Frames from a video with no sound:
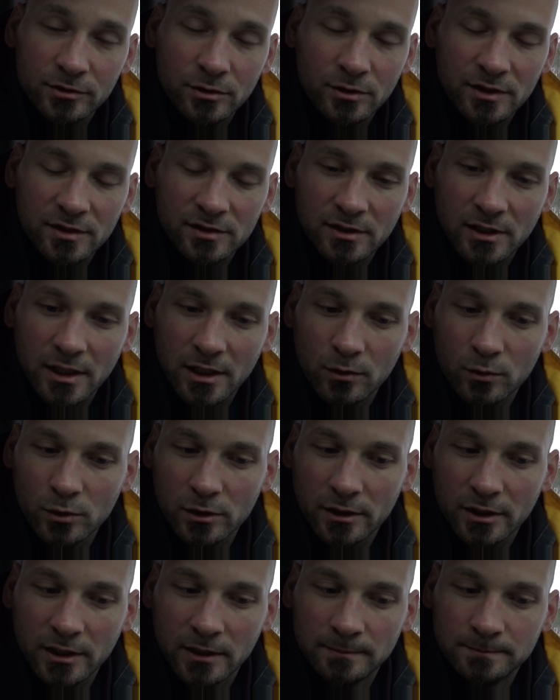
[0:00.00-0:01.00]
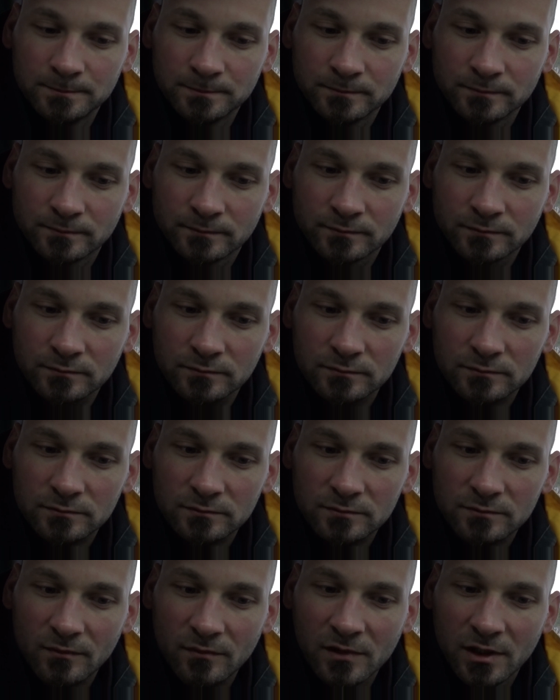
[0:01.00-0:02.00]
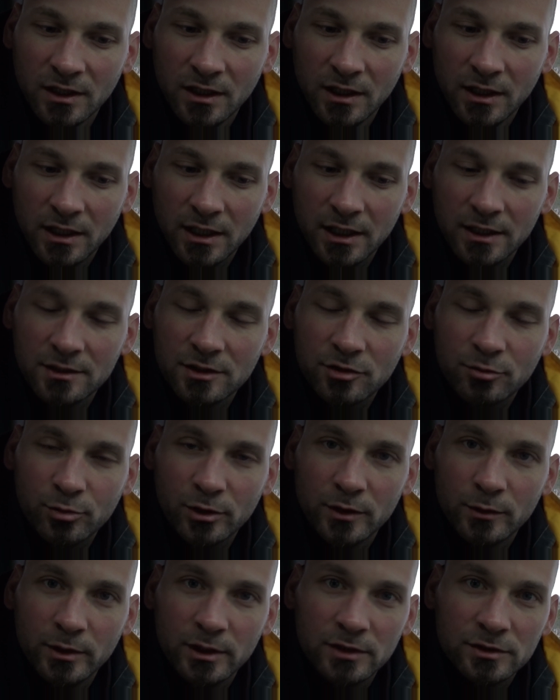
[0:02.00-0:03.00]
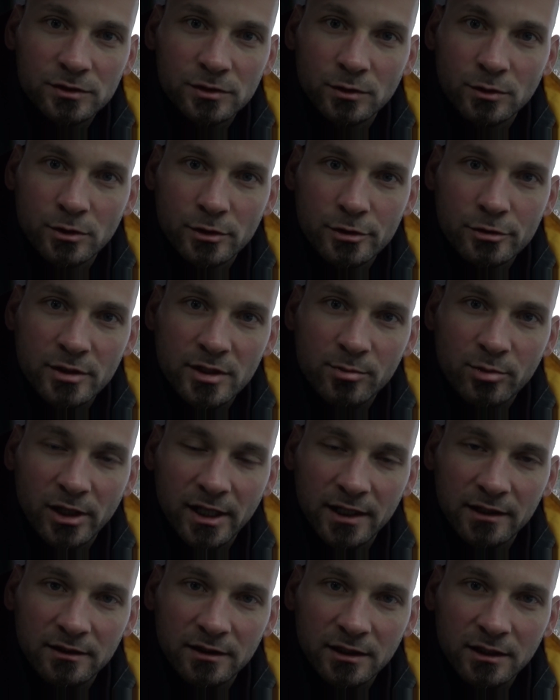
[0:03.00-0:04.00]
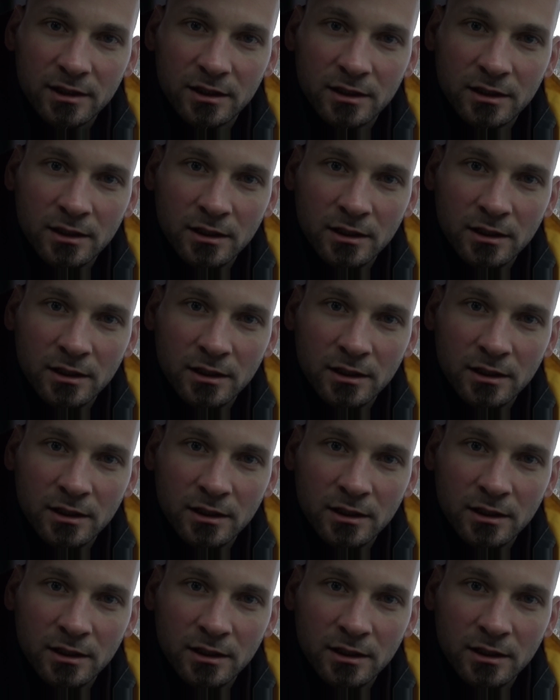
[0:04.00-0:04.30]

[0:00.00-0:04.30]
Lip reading: though it is a lot of work. In the spring we also do tree planting.